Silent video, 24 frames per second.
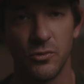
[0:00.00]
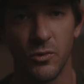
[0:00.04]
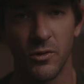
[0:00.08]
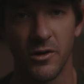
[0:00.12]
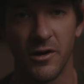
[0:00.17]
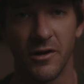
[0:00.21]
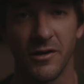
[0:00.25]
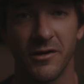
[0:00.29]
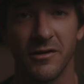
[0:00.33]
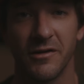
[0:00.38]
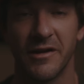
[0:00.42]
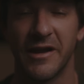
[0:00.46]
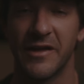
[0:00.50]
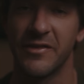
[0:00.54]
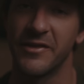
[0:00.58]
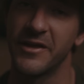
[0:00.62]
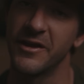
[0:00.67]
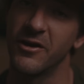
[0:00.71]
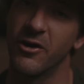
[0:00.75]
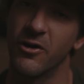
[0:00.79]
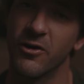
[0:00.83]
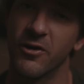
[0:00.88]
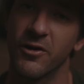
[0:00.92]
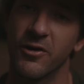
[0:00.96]
work, and they
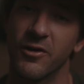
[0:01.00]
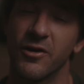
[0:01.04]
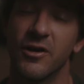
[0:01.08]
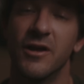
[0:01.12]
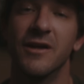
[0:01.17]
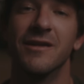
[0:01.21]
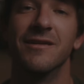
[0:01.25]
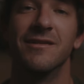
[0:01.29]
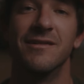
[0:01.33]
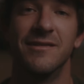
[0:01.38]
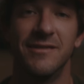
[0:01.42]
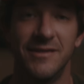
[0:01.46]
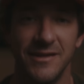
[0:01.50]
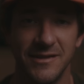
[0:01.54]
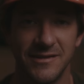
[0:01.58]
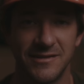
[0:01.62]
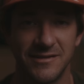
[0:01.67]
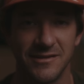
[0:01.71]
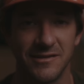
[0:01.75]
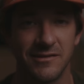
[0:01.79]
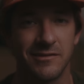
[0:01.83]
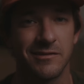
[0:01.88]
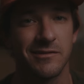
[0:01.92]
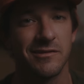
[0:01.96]
are
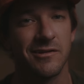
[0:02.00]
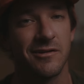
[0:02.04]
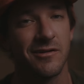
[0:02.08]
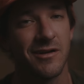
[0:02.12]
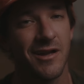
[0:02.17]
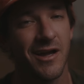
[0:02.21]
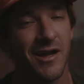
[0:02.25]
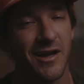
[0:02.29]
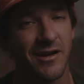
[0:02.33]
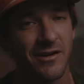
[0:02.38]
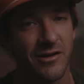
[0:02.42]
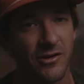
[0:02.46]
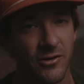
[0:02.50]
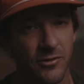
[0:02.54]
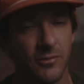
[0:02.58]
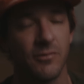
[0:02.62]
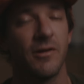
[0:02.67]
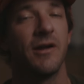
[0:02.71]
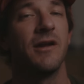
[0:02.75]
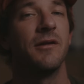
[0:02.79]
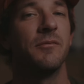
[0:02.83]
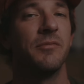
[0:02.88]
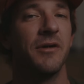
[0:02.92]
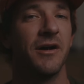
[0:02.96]
decent. They're not
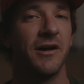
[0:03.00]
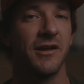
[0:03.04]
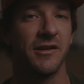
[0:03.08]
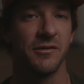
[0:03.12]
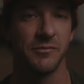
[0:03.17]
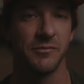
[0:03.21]
great by any